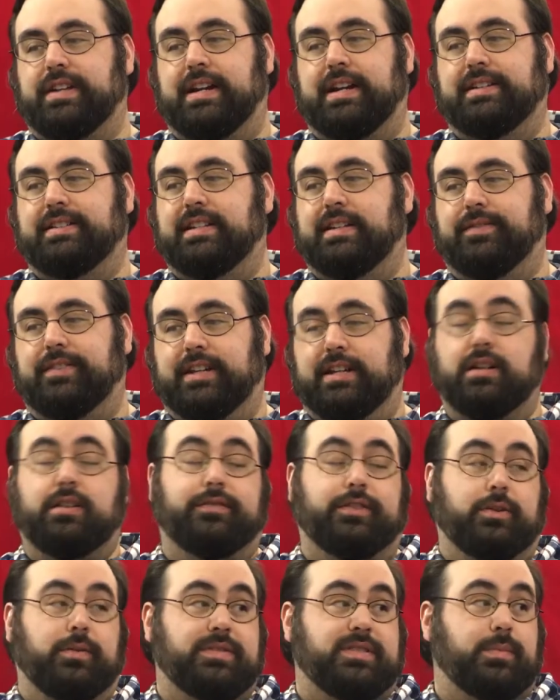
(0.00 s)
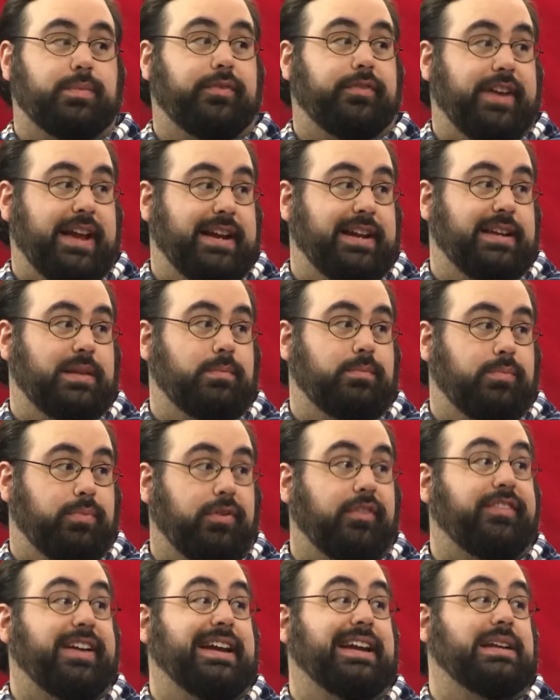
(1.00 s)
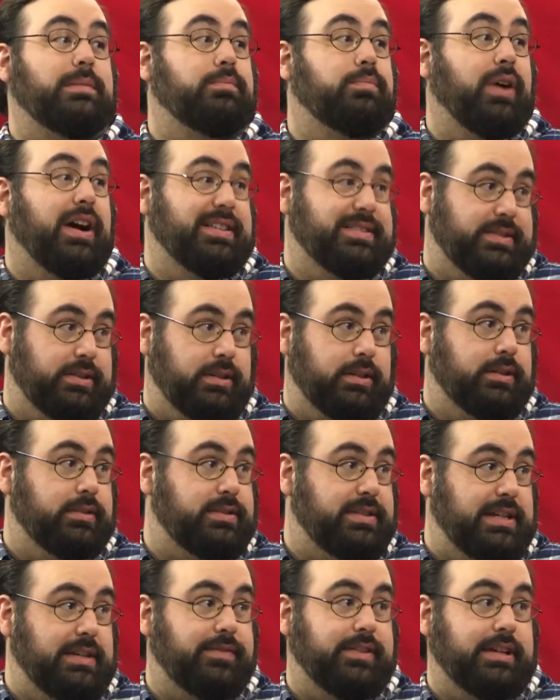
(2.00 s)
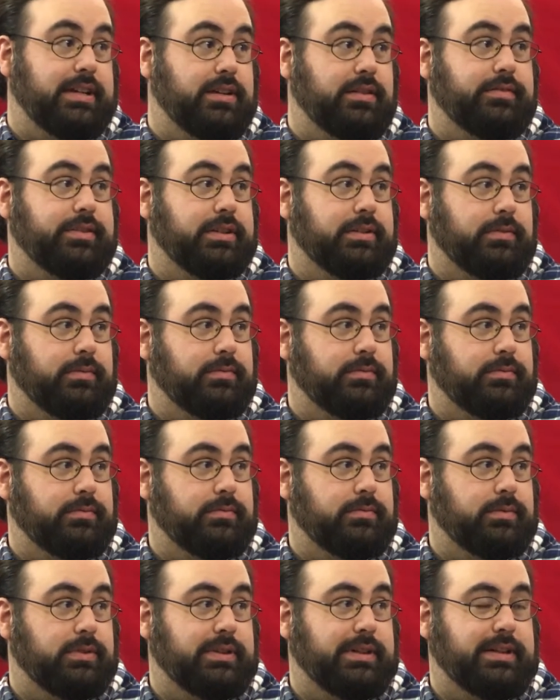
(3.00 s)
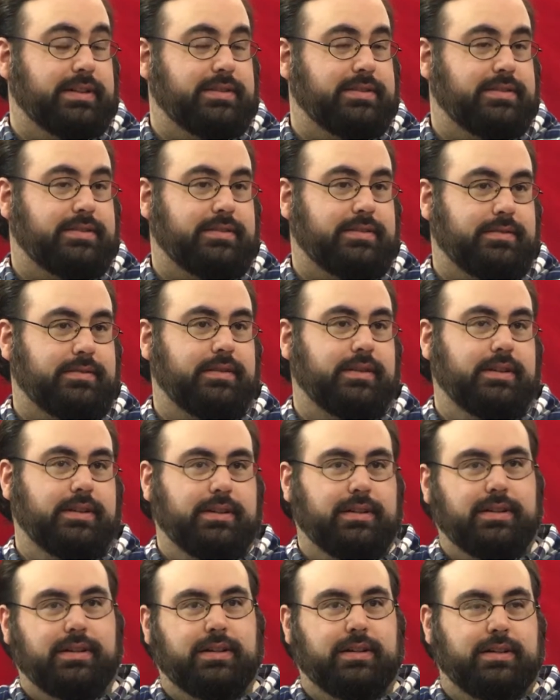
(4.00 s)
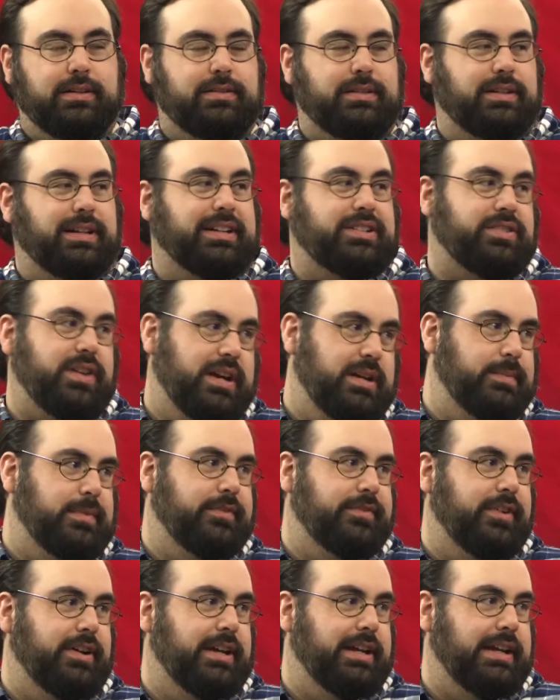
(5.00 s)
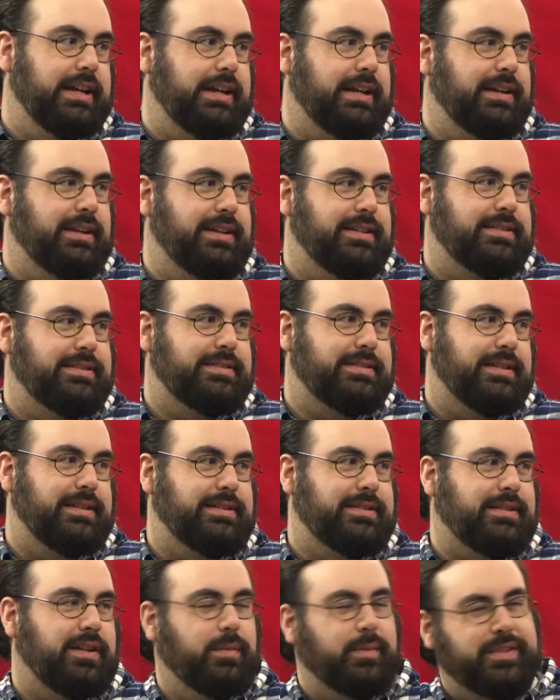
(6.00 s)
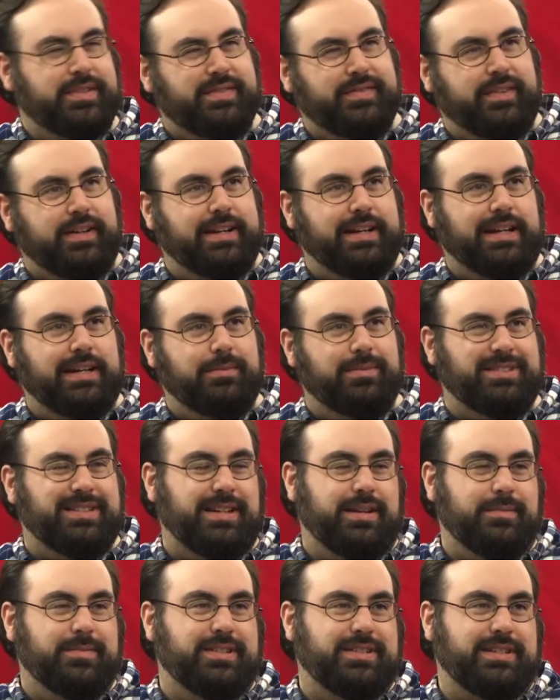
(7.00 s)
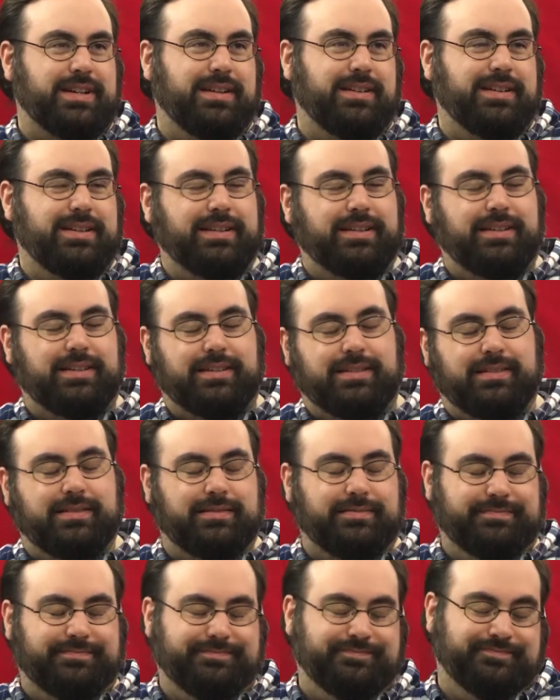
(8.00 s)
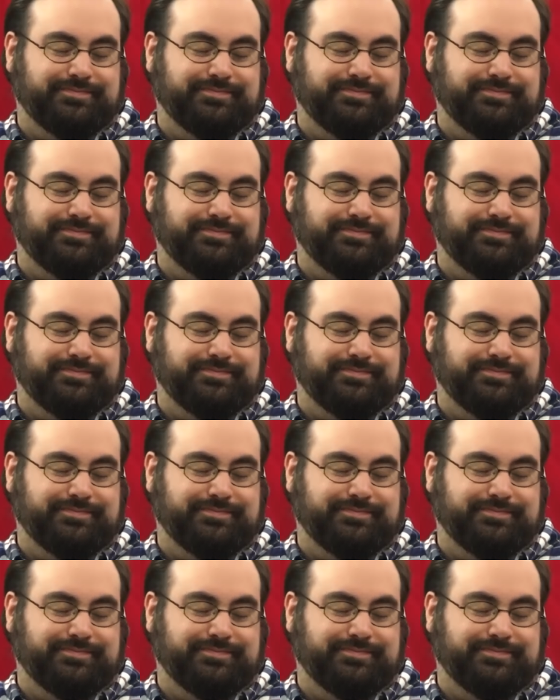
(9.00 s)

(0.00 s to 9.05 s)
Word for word: Not just any TV interview. It's a profanity profanity buzzer TV interview. Yes. Where it's they're like trying to be funny and it's it's almost funny, but then I'm just kind of like